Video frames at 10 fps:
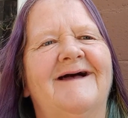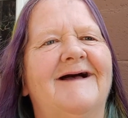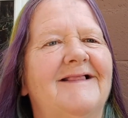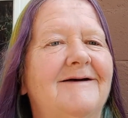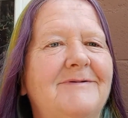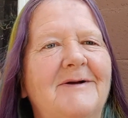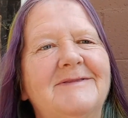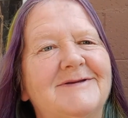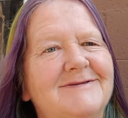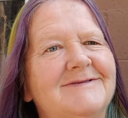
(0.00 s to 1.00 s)
I love how it
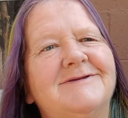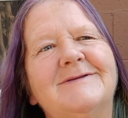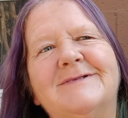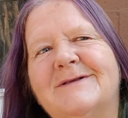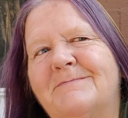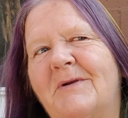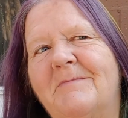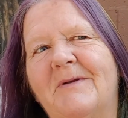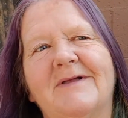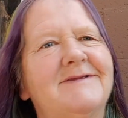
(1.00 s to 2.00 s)
just, just looks
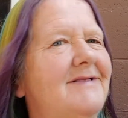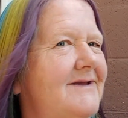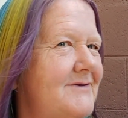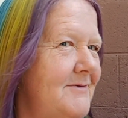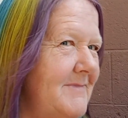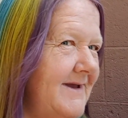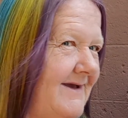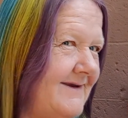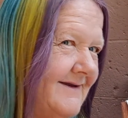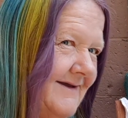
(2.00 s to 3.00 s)
purple until I turn my head.